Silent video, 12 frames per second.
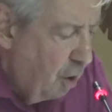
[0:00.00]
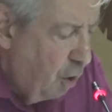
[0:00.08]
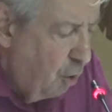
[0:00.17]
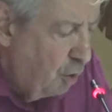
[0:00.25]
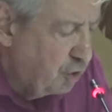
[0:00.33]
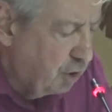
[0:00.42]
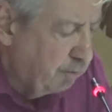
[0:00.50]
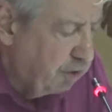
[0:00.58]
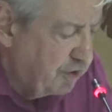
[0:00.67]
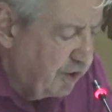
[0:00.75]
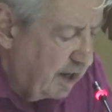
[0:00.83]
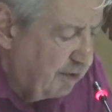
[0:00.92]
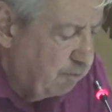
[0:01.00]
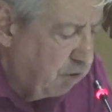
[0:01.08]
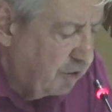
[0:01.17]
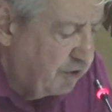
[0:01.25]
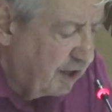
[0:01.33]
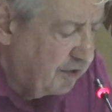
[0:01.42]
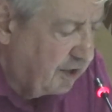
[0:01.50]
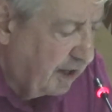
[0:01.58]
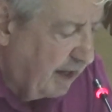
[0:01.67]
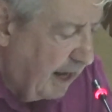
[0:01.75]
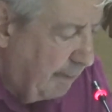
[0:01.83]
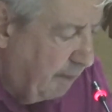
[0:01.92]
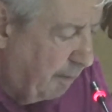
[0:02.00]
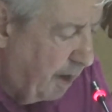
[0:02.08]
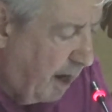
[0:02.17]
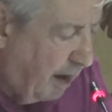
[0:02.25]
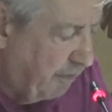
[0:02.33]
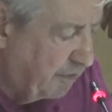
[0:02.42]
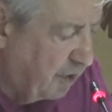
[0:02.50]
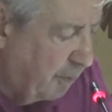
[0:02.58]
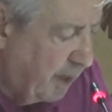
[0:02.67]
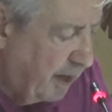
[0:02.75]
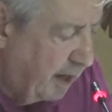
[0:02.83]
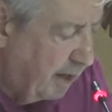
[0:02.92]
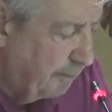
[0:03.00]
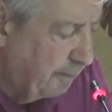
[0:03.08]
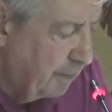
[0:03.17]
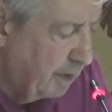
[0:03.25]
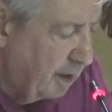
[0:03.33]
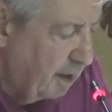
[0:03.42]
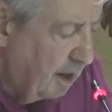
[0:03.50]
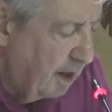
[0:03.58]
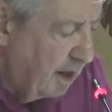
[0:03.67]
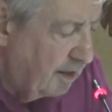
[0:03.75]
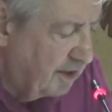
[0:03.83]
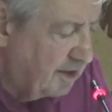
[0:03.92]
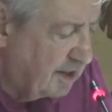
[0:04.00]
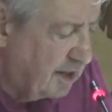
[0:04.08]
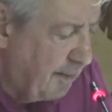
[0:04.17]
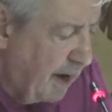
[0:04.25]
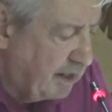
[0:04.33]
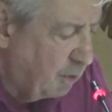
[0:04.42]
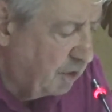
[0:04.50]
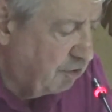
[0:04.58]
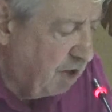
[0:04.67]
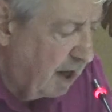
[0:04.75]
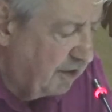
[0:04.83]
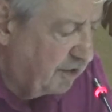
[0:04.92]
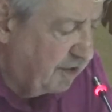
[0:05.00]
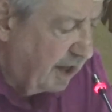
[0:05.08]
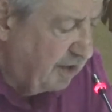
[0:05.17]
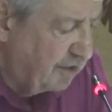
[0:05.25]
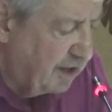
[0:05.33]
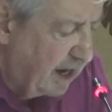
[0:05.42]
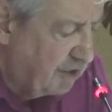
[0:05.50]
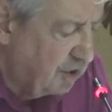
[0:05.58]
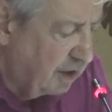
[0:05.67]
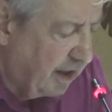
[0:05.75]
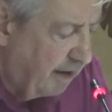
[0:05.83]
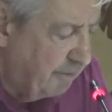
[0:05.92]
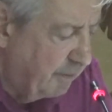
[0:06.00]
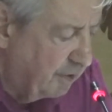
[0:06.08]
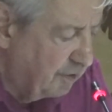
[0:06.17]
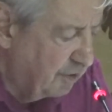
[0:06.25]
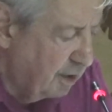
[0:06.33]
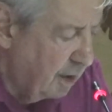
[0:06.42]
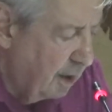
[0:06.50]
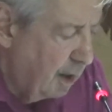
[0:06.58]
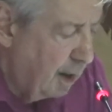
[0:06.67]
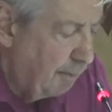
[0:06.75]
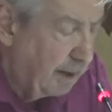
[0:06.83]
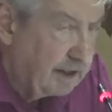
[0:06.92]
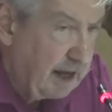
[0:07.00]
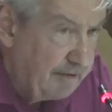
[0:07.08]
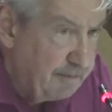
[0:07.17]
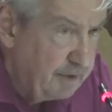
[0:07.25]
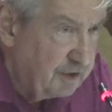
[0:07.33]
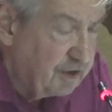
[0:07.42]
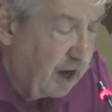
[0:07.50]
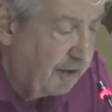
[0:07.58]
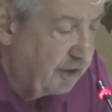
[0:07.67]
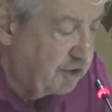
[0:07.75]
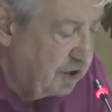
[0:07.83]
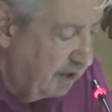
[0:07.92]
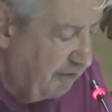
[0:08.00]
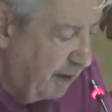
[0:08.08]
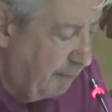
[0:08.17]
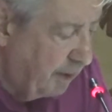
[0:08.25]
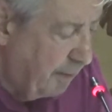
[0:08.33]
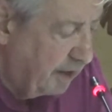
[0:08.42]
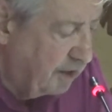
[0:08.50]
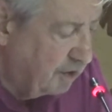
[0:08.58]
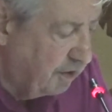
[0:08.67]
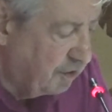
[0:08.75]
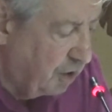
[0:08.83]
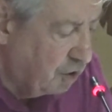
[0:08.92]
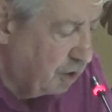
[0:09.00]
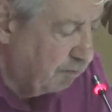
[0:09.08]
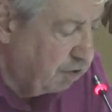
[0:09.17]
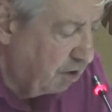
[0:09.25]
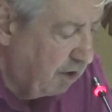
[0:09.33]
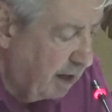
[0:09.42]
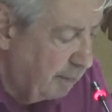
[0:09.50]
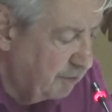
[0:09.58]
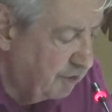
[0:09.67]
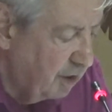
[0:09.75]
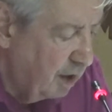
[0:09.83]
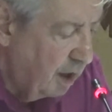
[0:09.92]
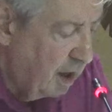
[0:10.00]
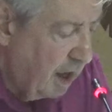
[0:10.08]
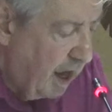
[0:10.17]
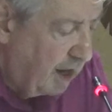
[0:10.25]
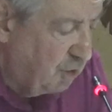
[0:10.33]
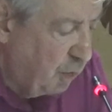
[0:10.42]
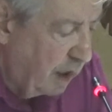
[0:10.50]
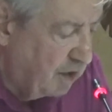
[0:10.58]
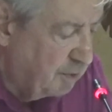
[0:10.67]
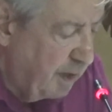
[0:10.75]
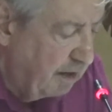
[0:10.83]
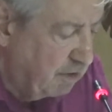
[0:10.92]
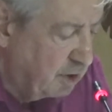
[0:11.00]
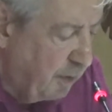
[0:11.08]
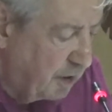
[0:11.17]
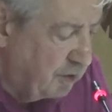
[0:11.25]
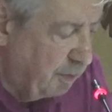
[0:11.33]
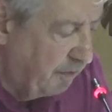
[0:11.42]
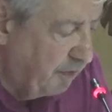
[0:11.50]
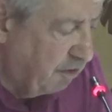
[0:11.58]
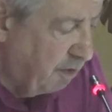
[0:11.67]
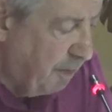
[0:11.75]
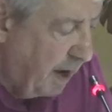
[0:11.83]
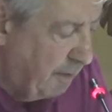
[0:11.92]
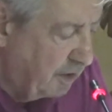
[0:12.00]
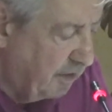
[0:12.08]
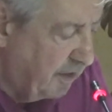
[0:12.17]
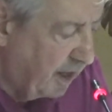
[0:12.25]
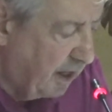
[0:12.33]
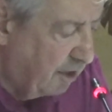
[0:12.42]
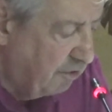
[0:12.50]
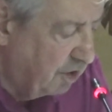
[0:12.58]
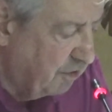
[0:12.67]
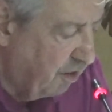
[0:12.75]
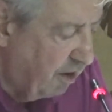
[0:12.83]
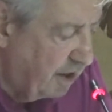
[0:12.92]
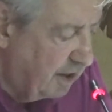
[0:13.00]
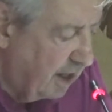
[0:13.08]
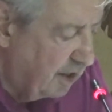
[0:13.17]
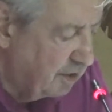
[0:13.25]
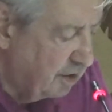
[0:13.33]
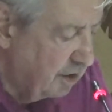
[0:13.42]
"Who should process the claim on behalf of so many? This is a matter which transcends national governments, but governments are the chief implementers of social programs, as well as being responsible for the repayment of their country's foreign debt.